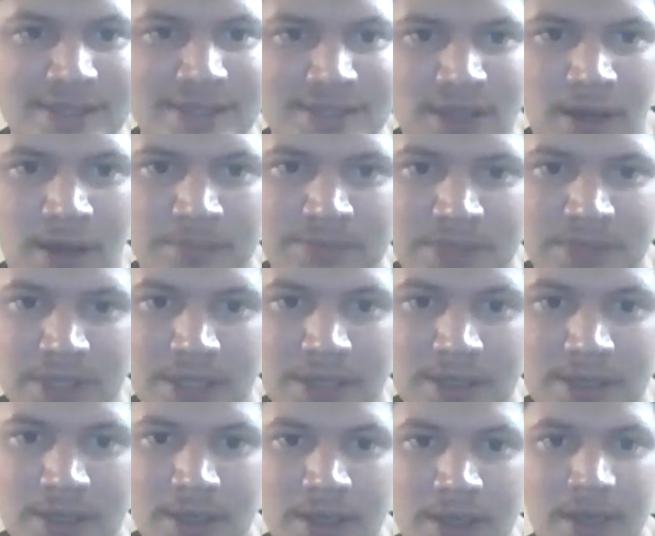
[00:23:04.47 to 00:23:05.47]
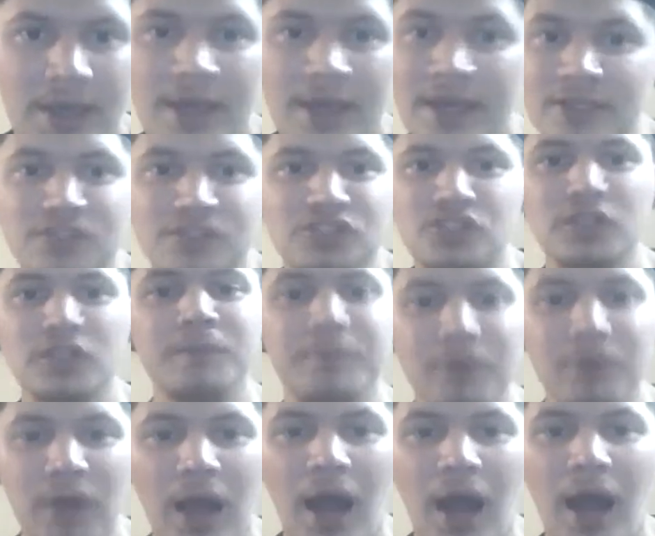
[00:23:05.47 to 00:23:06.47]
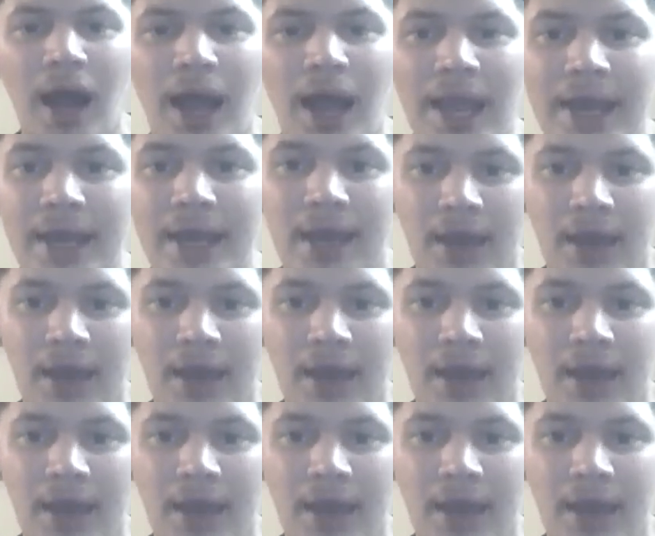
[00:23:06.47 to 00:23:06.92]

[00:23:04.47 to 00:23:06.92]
something. It's super high,